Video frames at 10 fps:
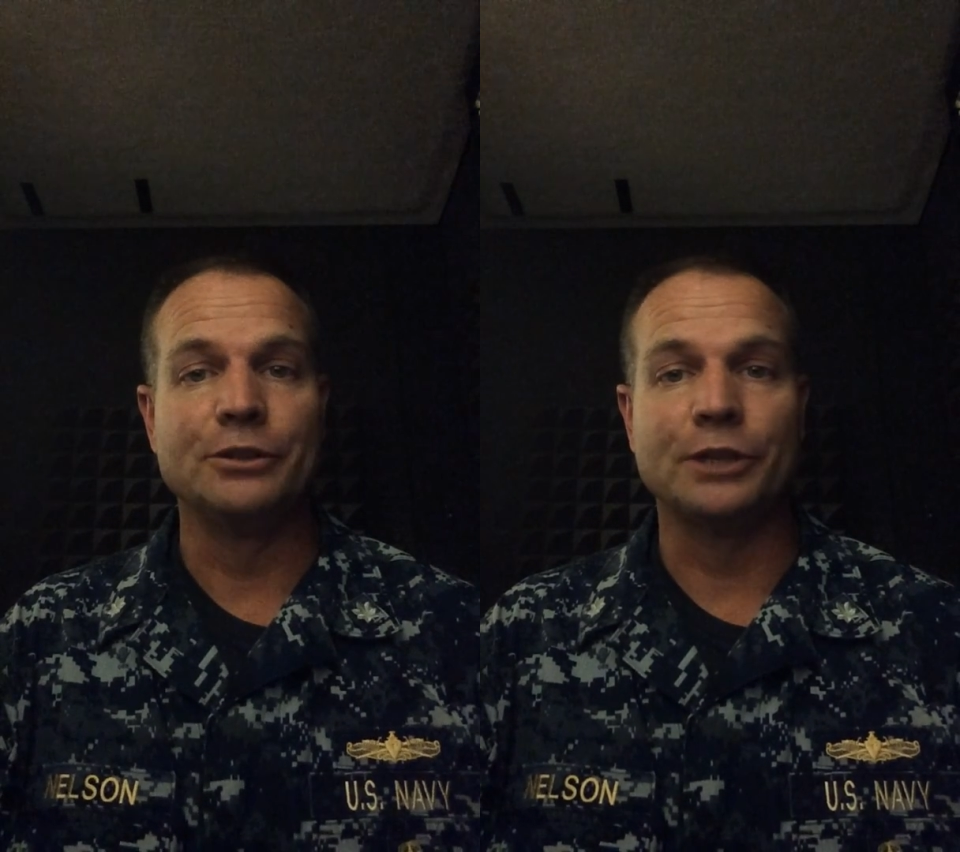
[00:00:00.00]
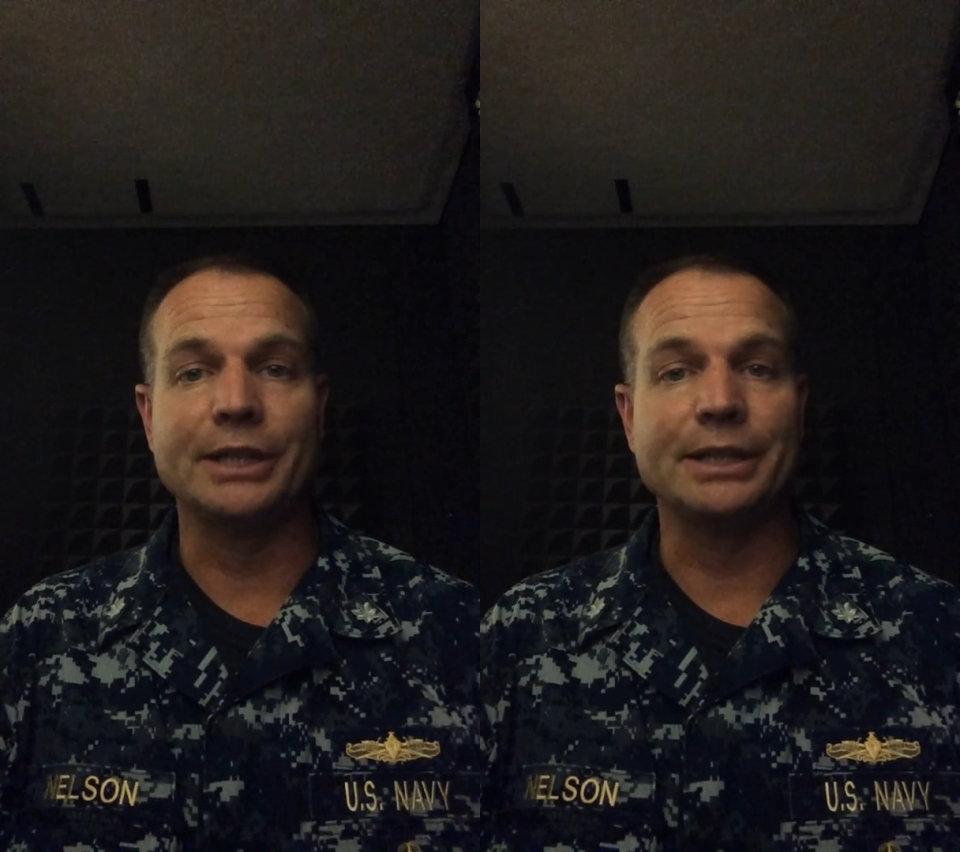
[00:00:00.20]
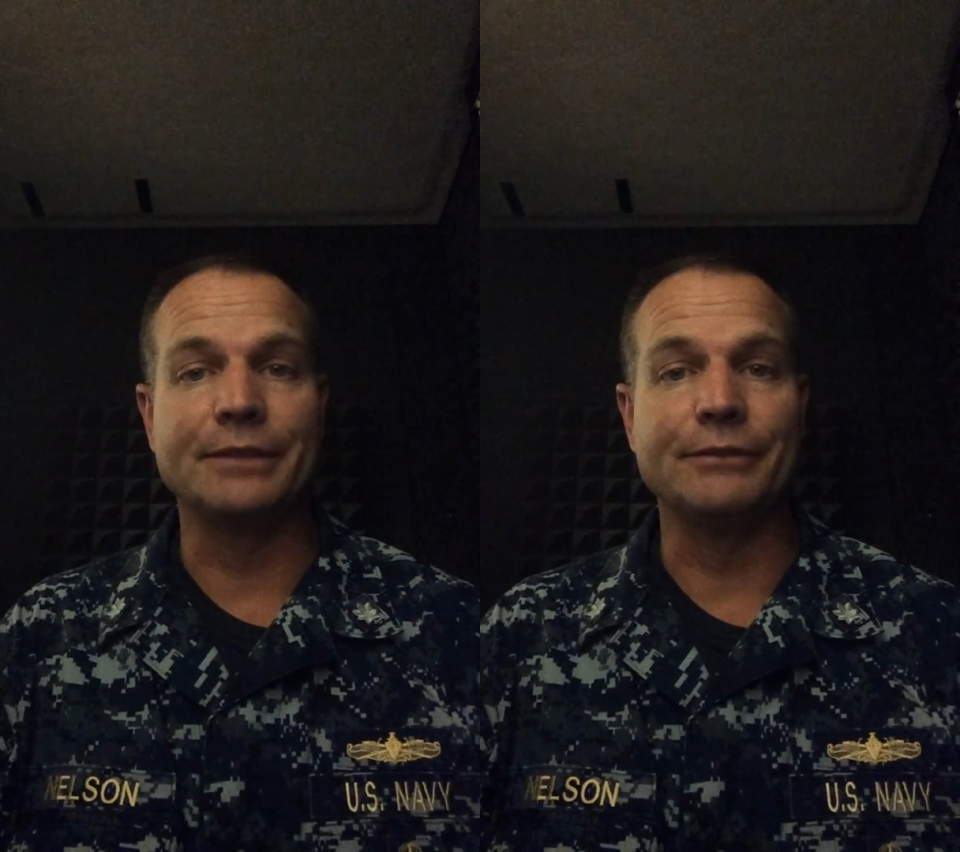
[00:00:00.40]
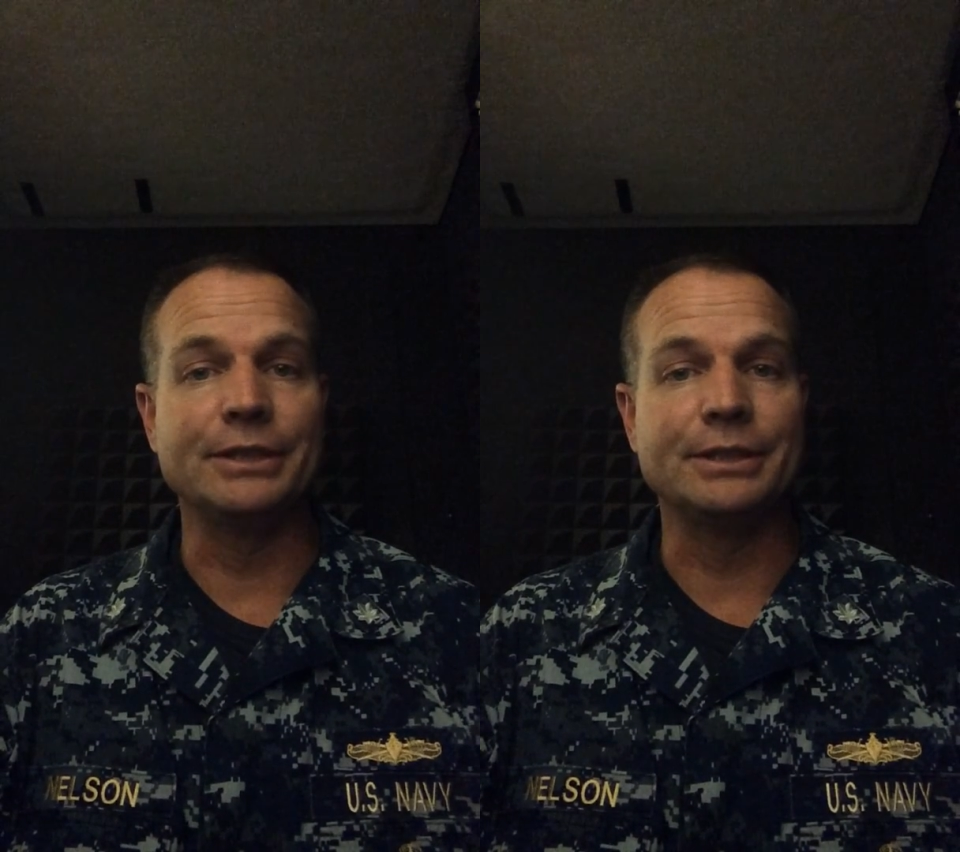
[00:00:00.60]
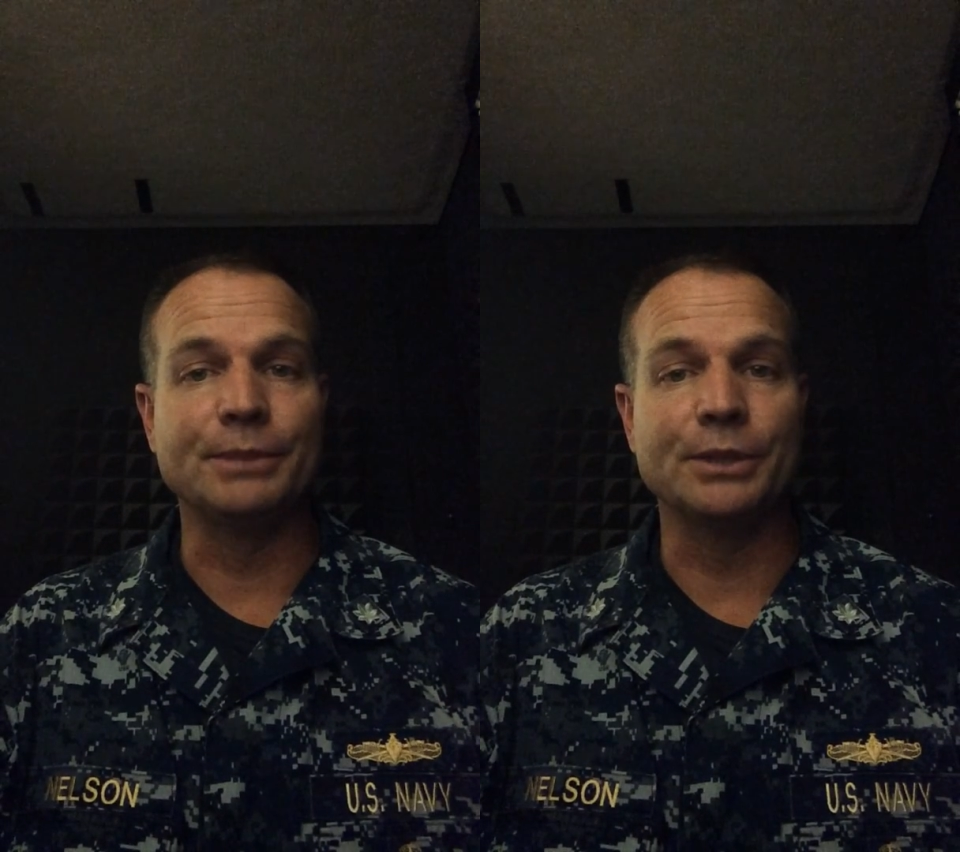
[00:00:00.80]
trying to
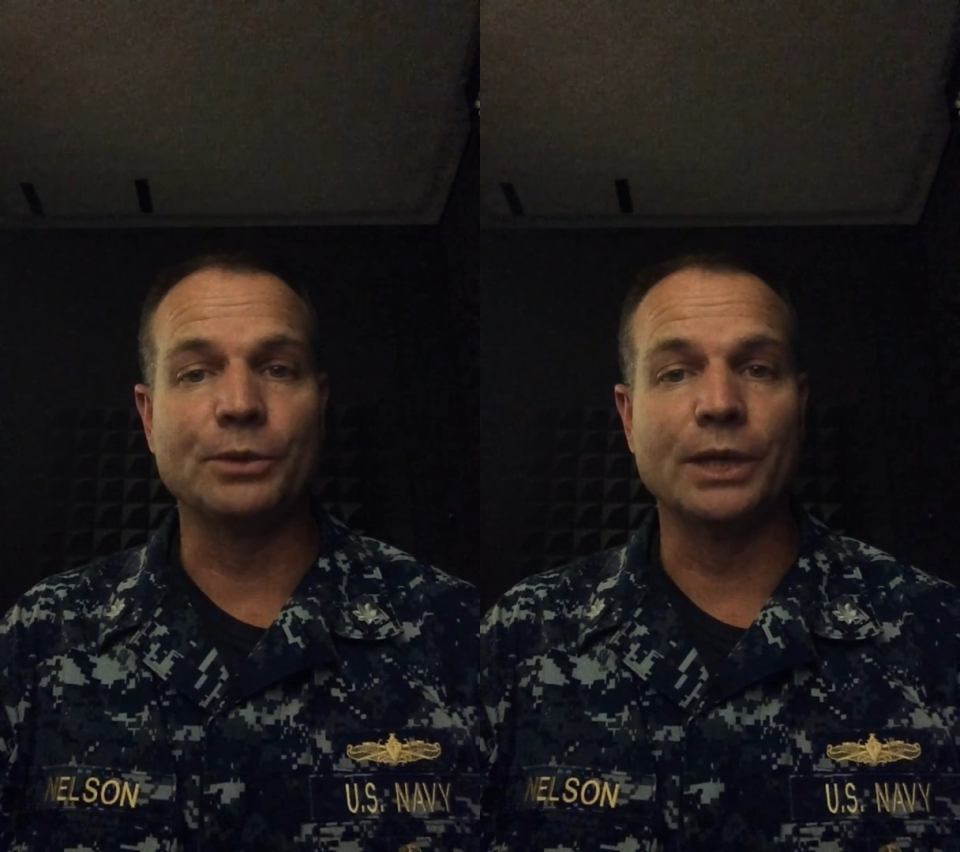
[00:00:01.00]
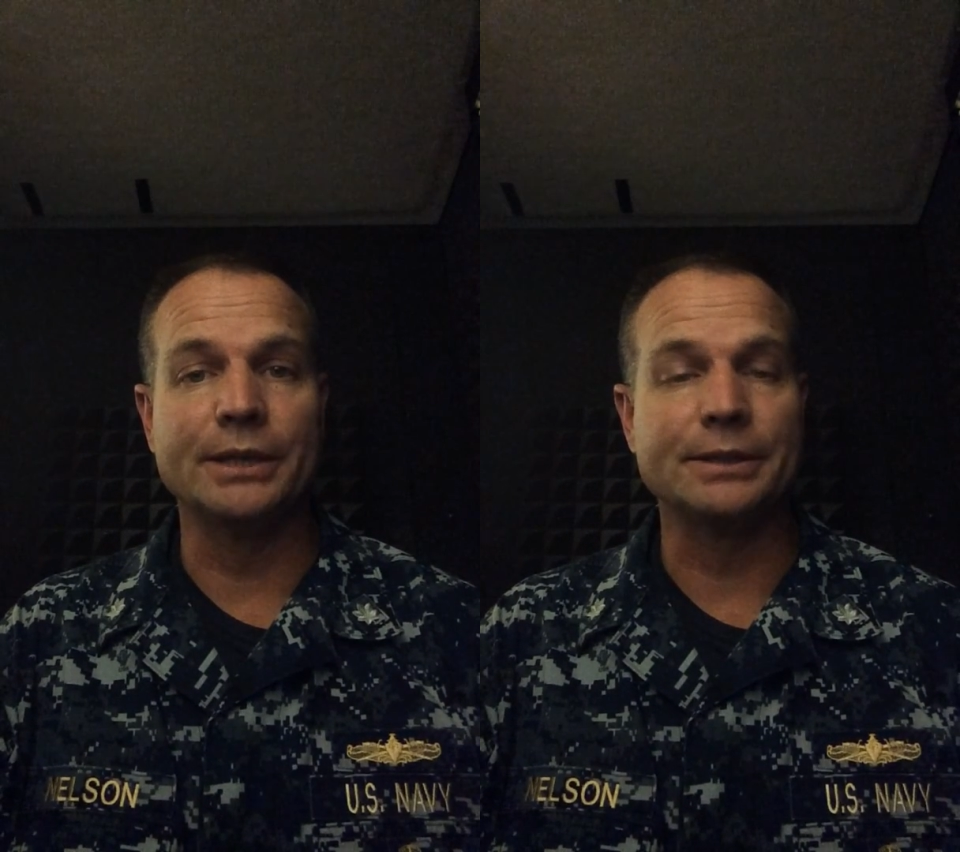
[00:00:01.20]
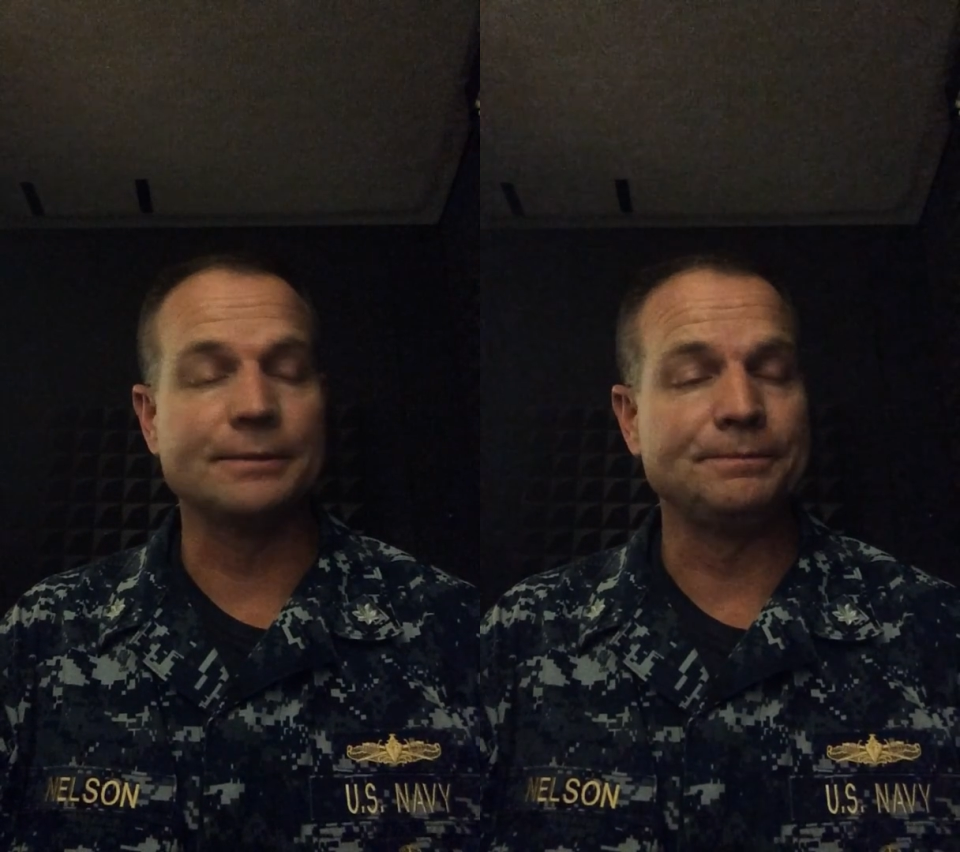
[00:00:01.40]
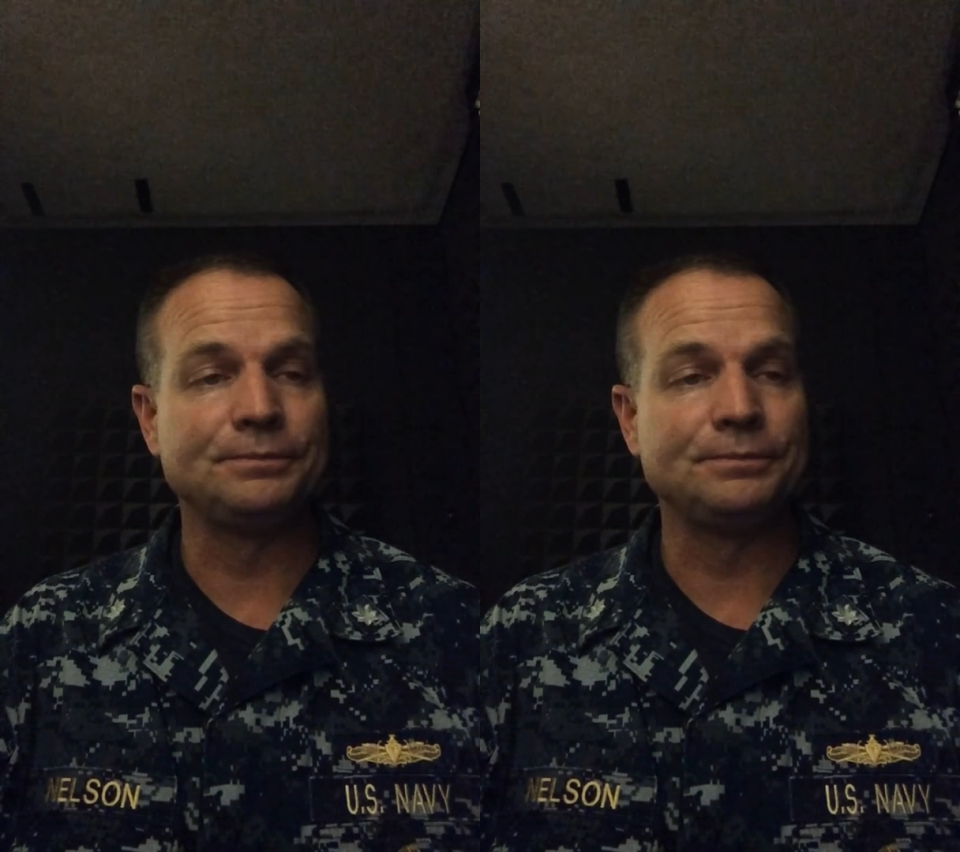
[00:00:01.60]
convince him otherwise.